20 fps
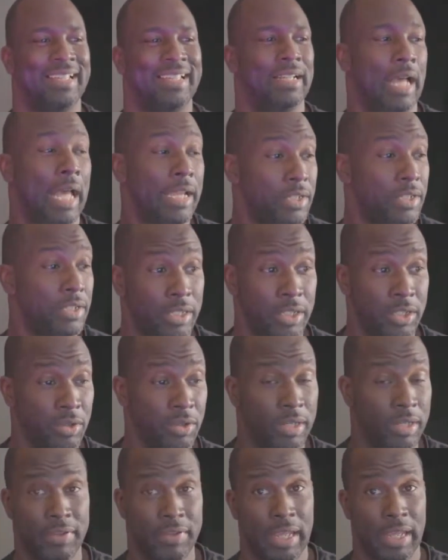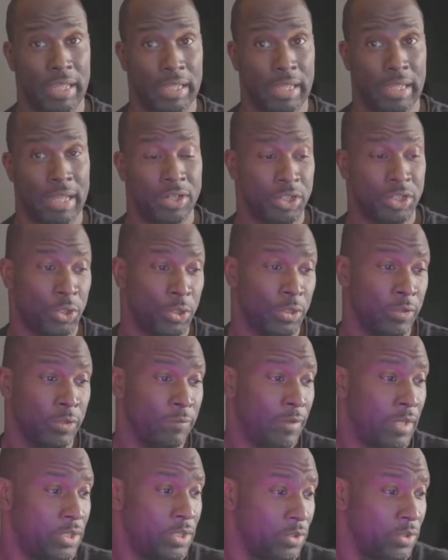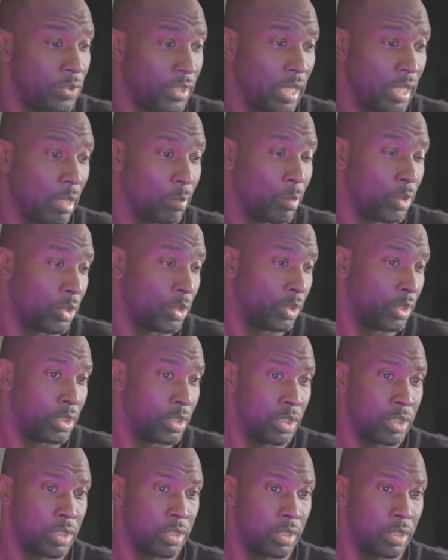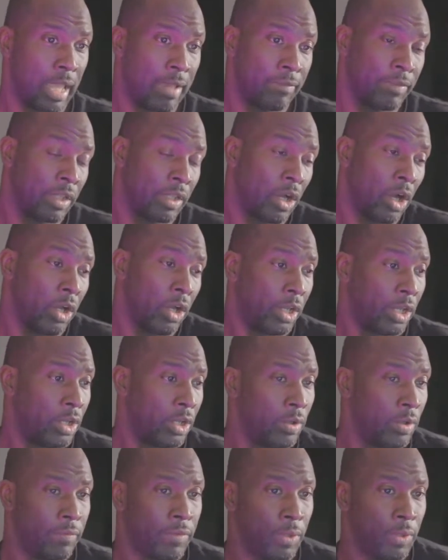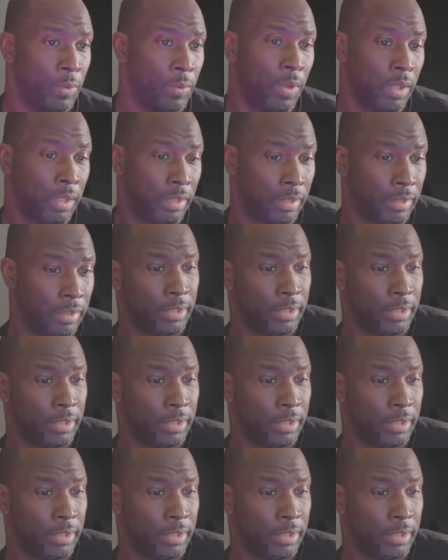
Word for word: actually you don't even got to show your face on camera you can just have the audio if you want